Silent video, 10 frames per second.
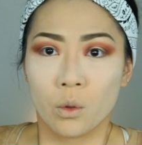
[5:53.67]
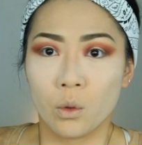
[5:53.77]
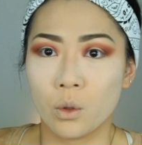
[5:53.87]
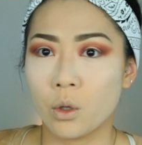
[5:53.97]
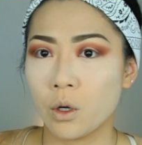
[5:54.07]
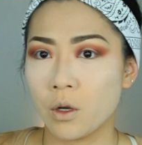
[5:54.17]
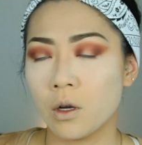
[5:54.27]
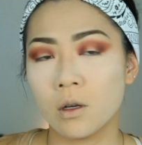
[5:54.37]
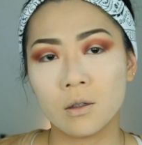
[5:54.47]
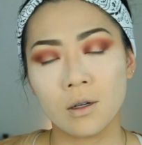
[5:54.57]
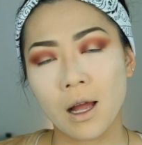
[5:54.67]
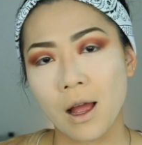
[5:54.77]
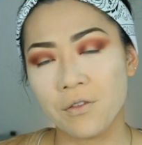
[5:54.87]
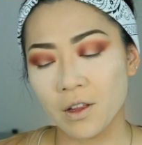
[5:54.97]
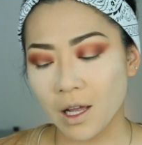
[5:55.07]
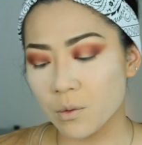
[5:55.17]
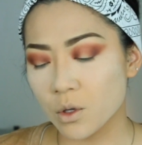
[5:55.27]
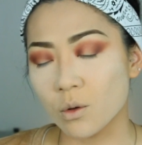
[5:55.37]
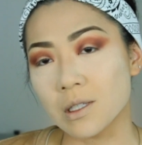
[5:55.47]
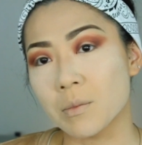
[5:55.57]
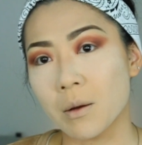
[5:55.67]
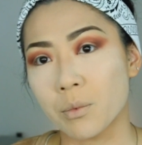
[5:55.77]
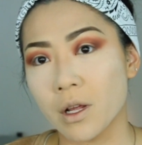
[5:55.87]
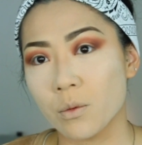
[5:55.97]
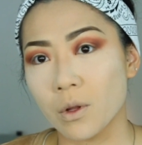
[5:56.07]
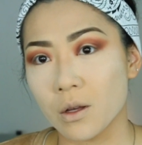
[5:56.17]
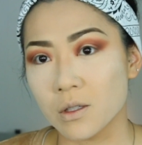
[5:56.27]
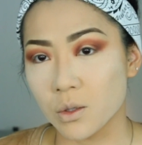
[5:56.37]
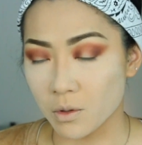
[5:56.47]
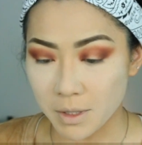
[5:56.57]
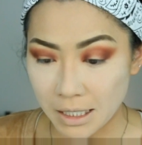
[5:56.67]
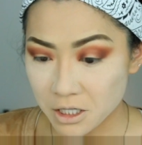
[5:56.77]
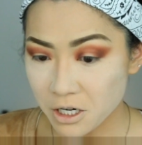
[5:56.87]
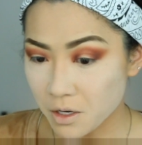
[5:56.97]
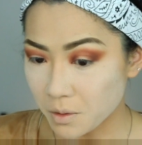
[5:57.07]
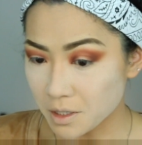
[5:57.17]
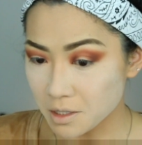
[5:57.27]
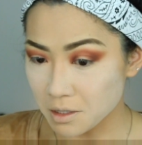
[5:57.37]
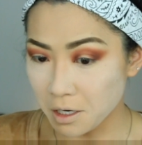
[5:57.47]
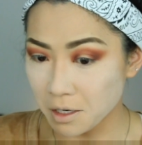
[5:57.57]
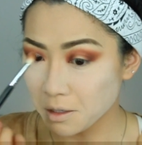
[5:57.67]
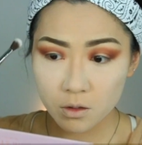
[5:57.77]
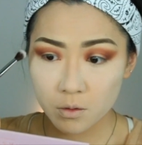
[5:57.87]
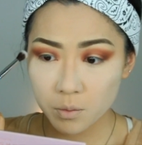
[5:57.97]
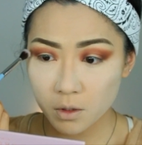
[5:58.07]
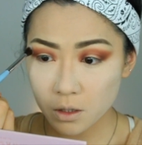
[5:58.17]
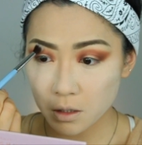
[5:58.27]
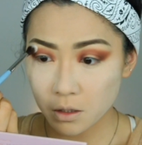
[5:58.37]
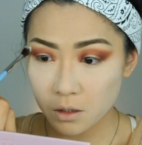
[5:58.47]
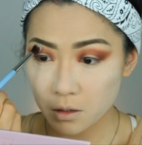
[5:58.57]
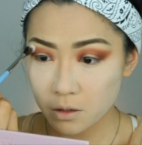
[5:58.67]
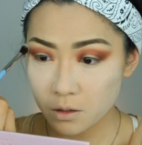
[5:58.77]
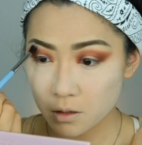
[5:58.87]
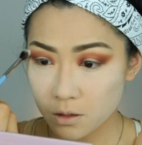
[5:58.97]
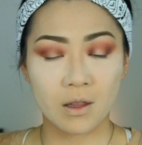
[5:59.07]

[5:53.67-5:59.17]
Whew. I feel like I was holding my breath while I was doing my eyeshadow, honestly. Just blend this.